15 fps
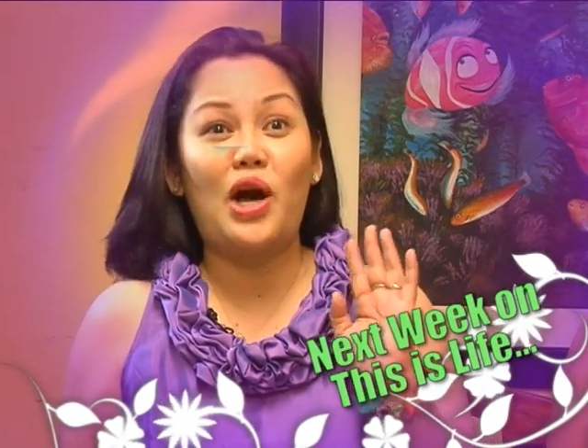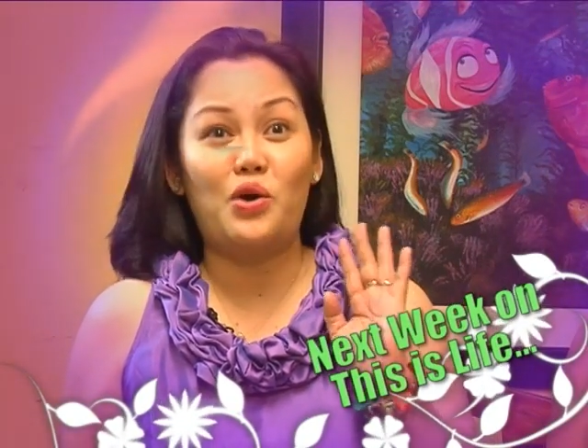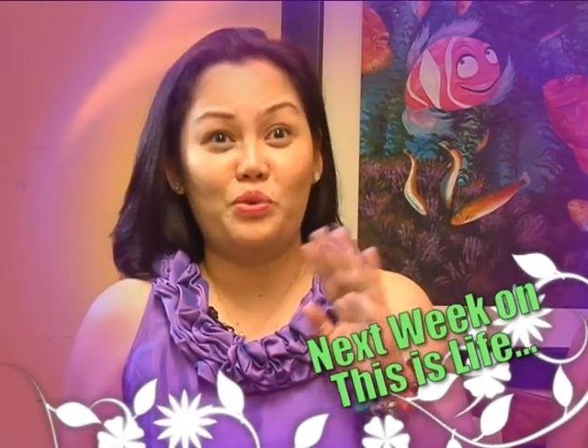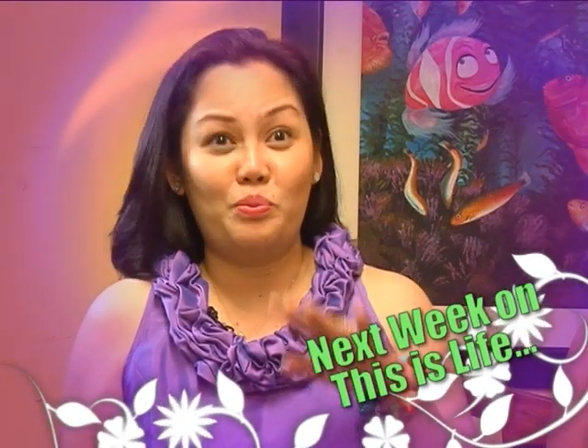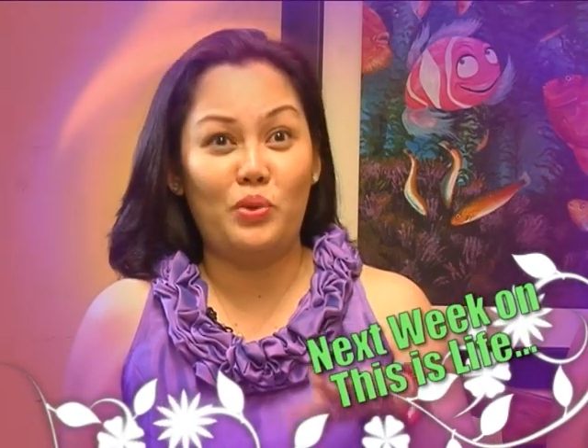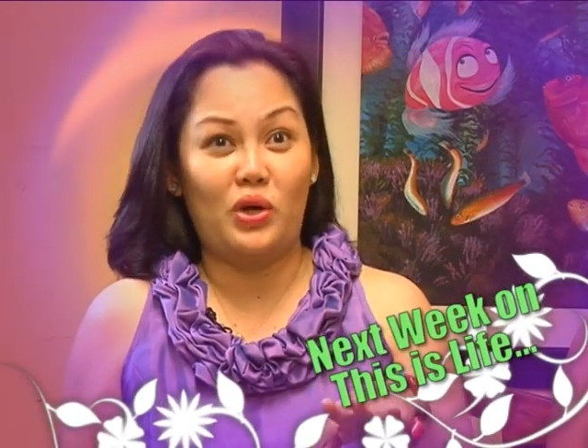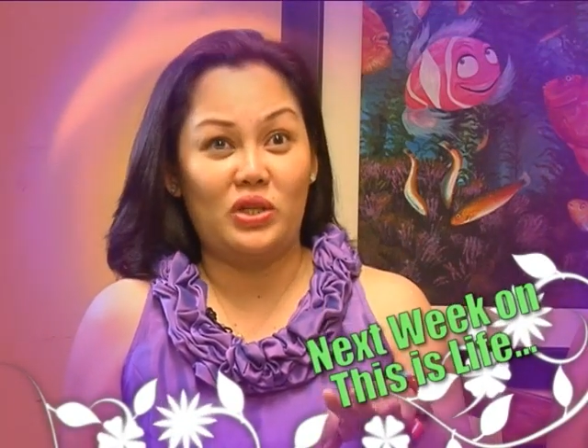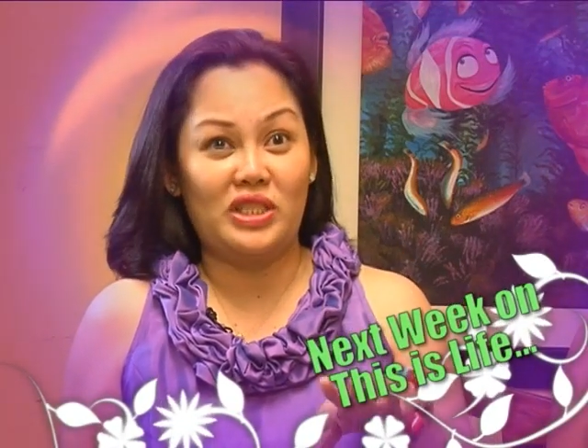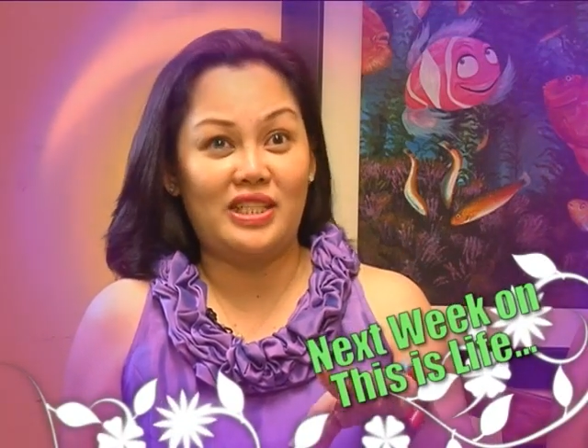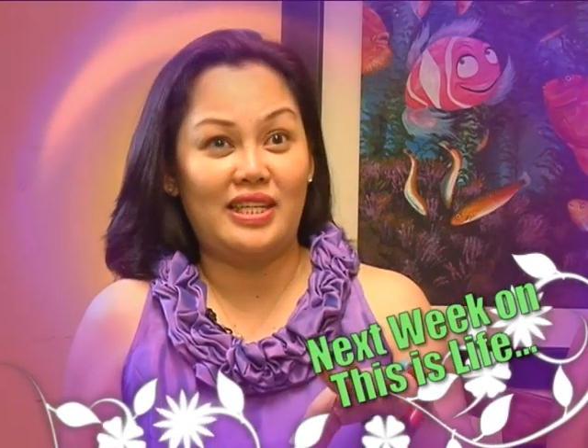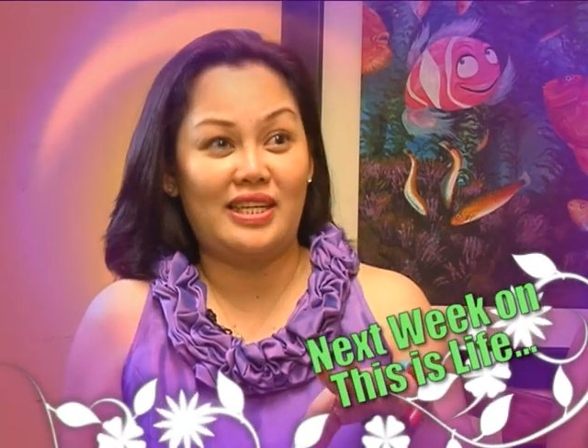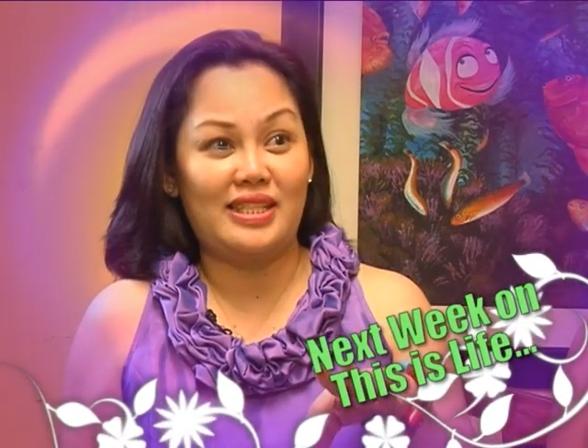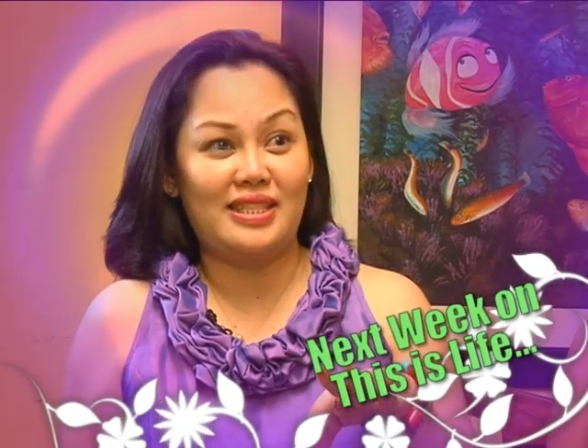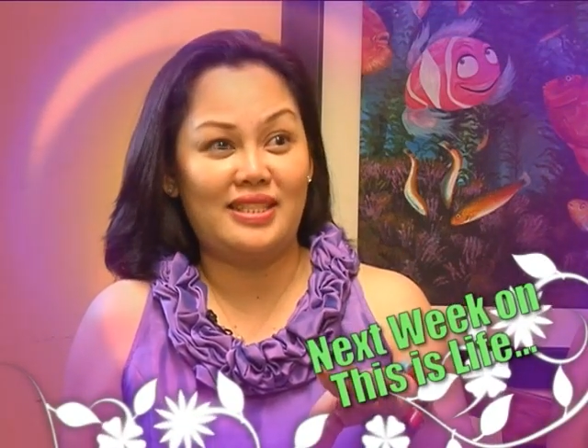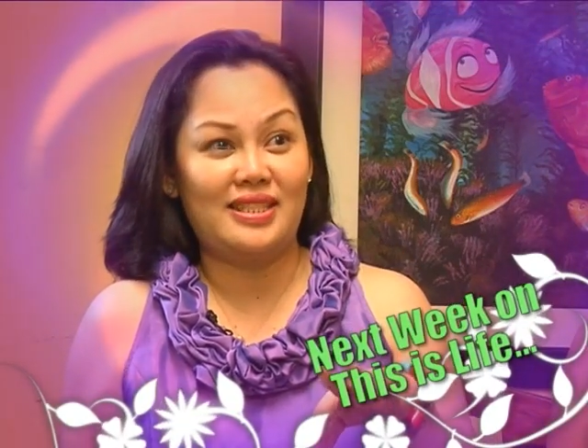akong
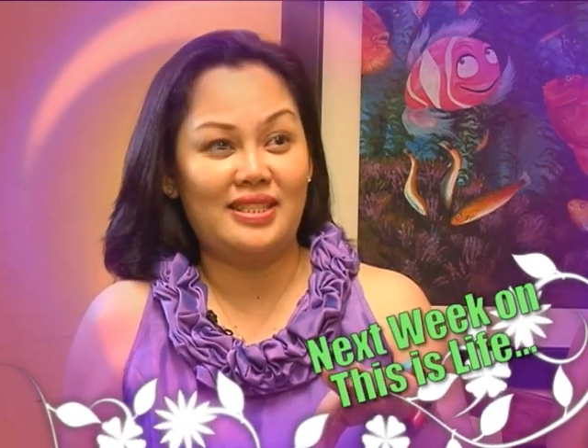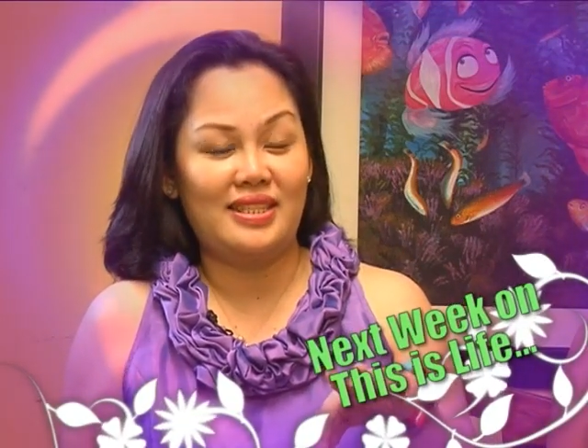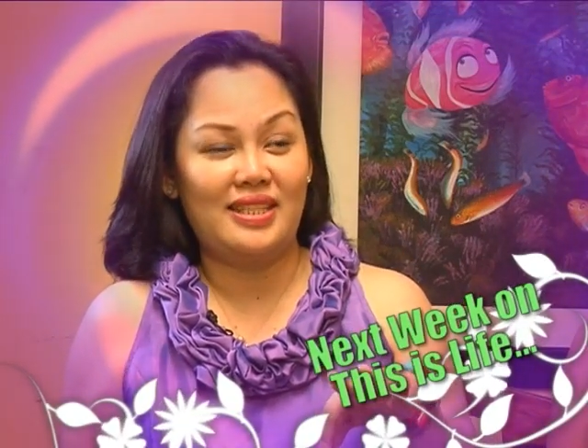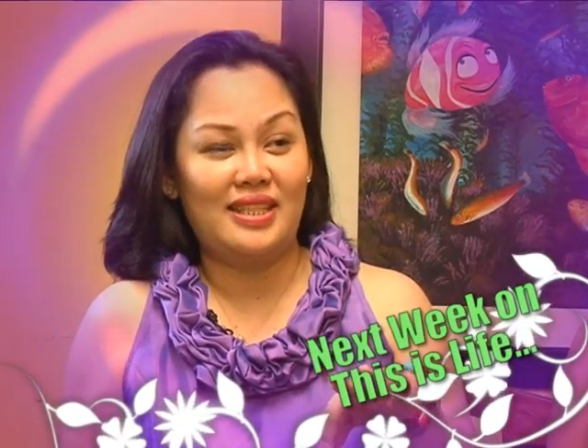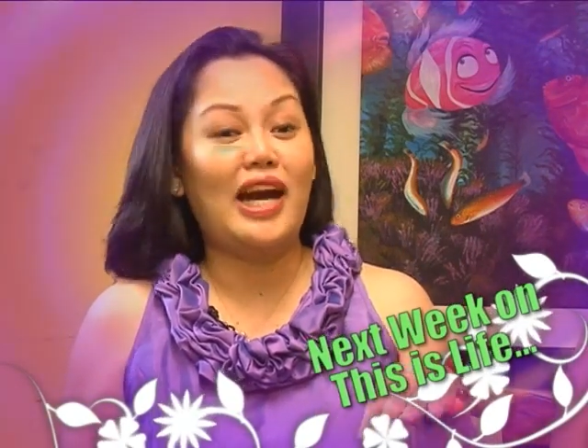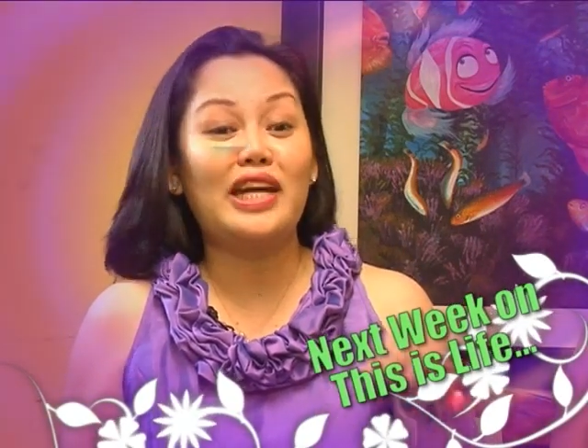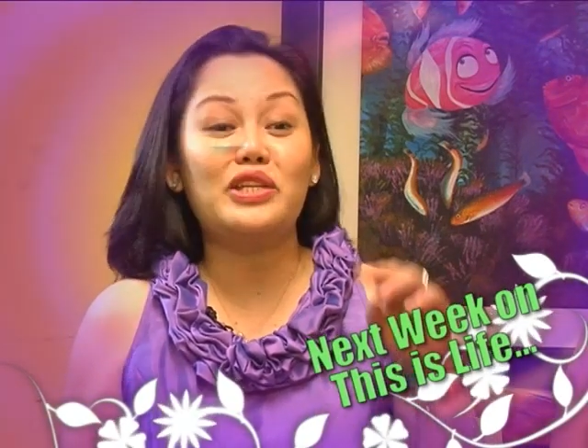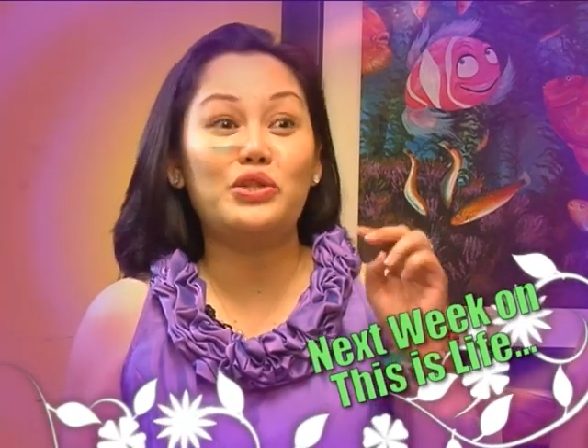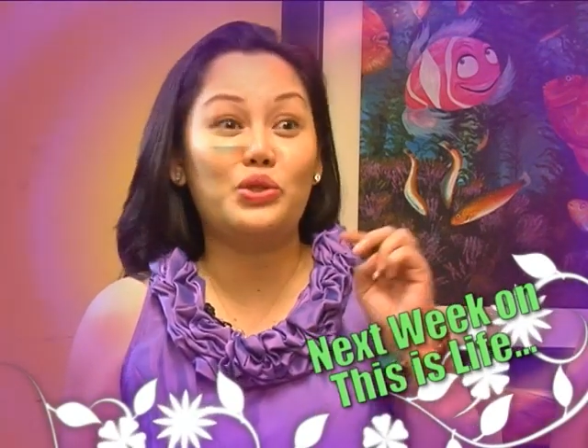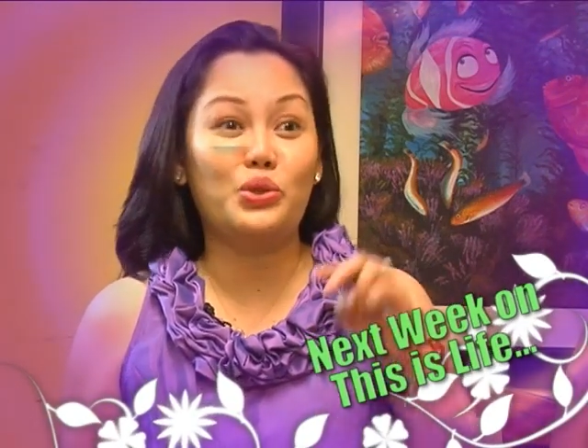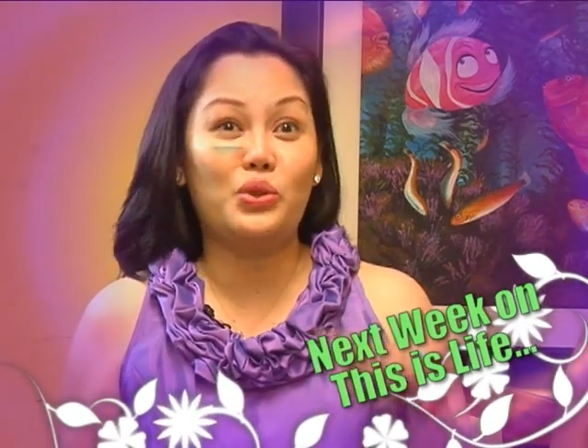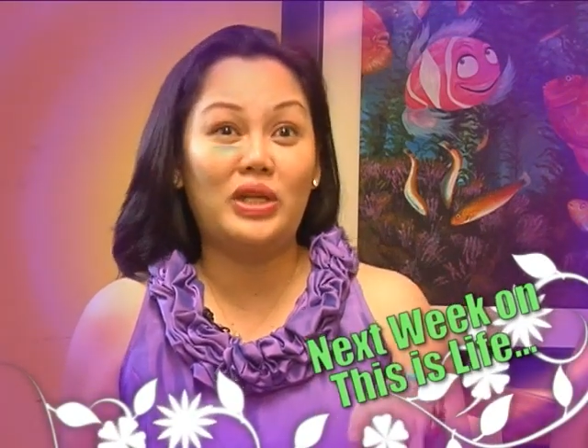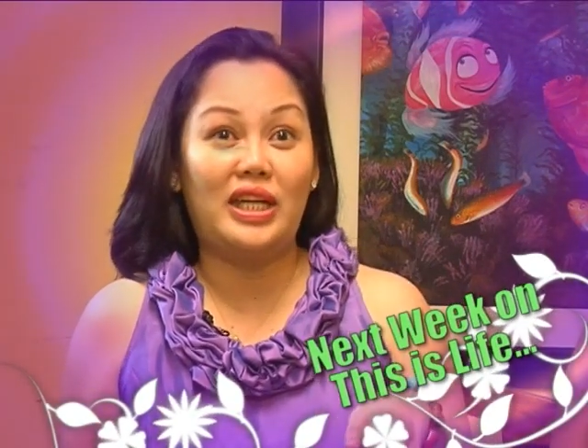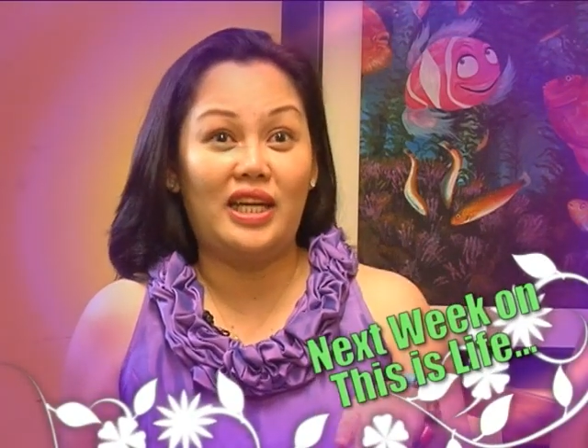I took